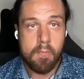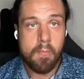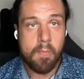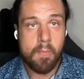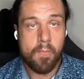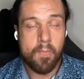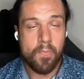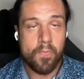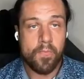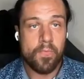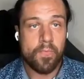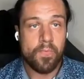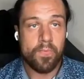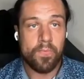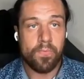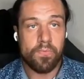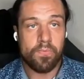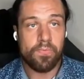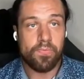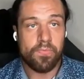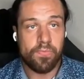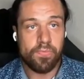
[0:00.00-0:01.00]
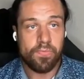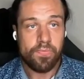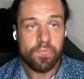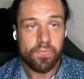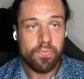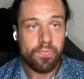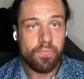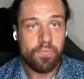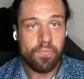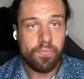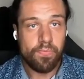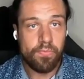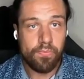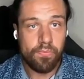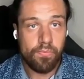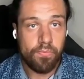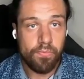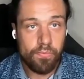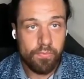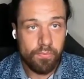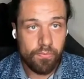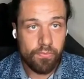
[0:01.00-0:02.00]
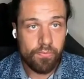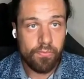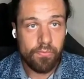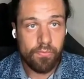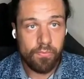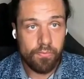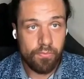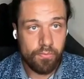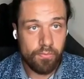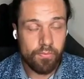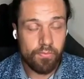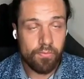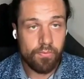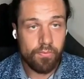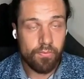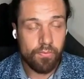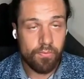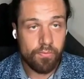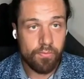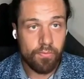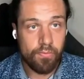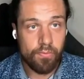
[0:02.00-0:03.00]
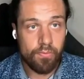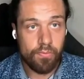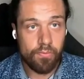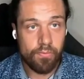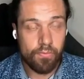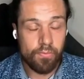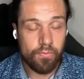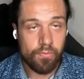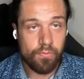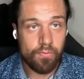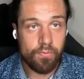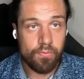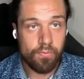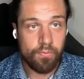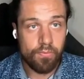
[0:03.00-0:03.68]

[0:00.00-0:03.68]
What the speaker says: The person shown says nothing.